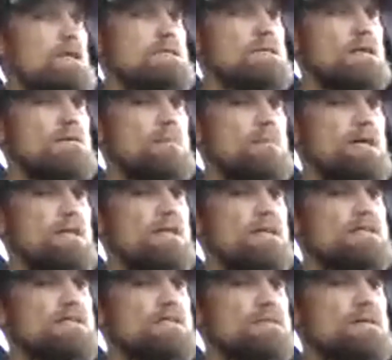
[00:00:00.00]
Next on
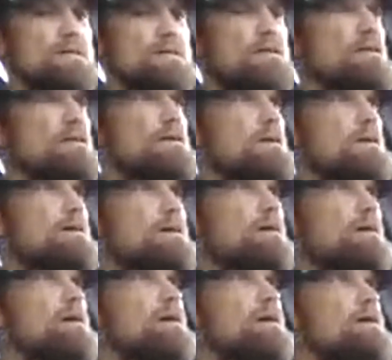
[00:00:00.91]
my list,
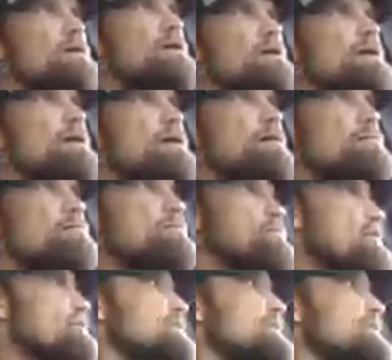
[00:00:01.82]

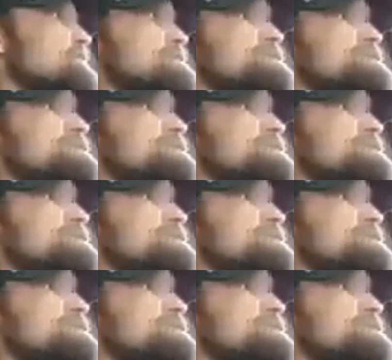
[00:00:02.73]
Revelation